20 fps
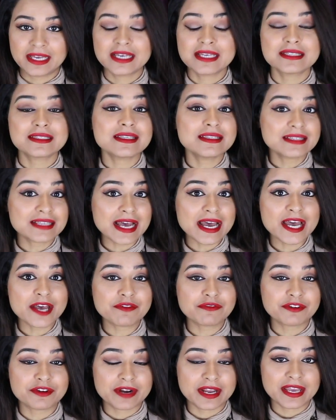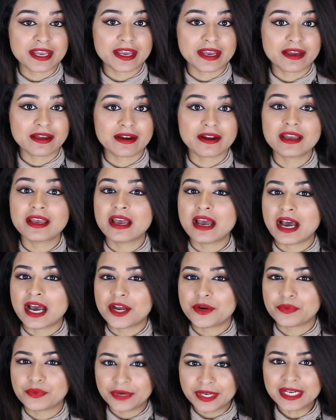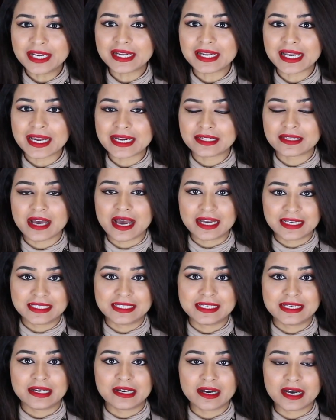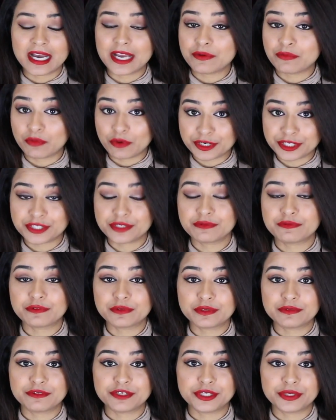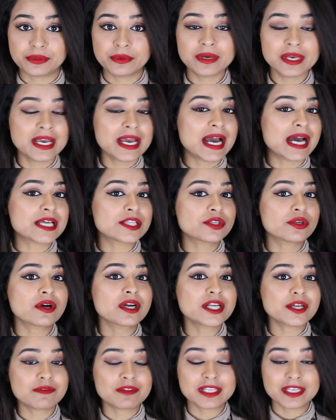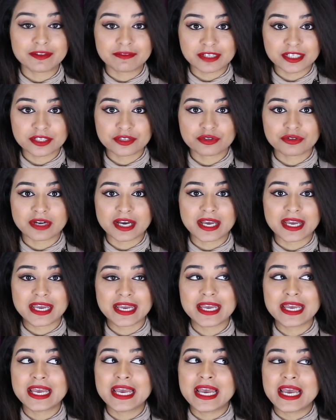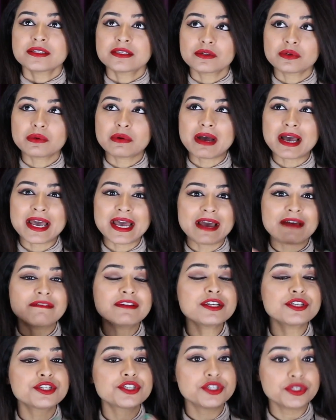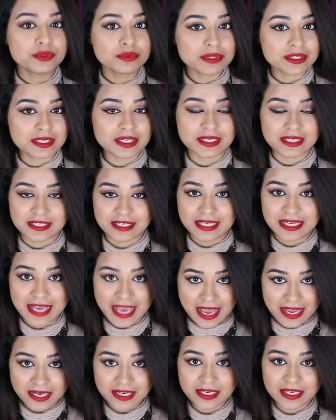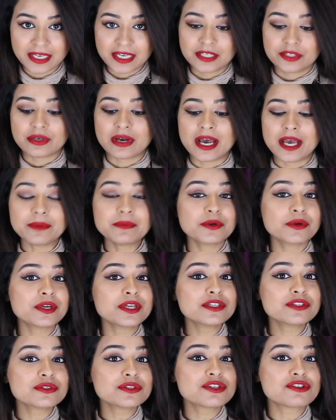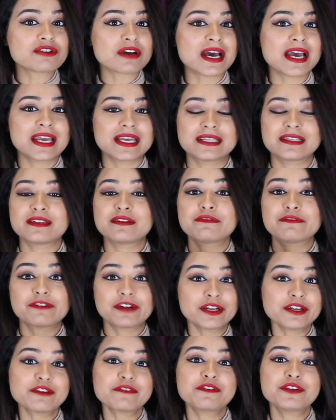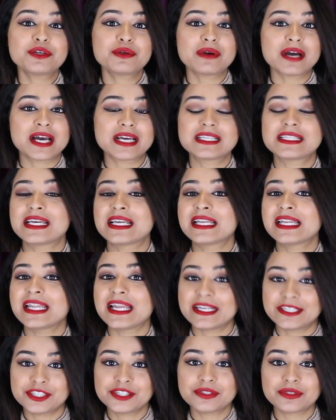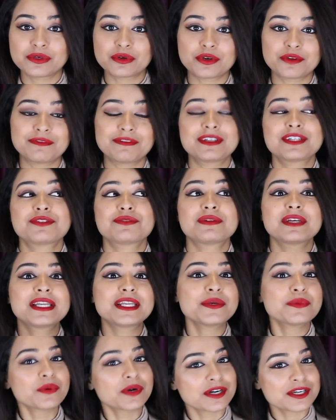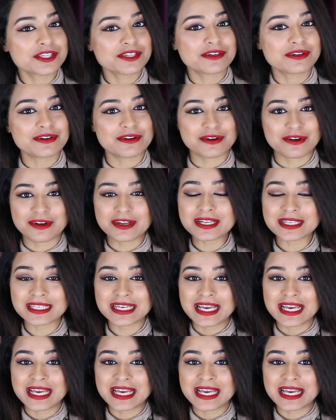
Since I have grey hair, I really liked the idea. I watched the full video. I thought I will give it a try. So I haven't used it yet. So I'm going to try it in front of you guys and let you know if it really works or not.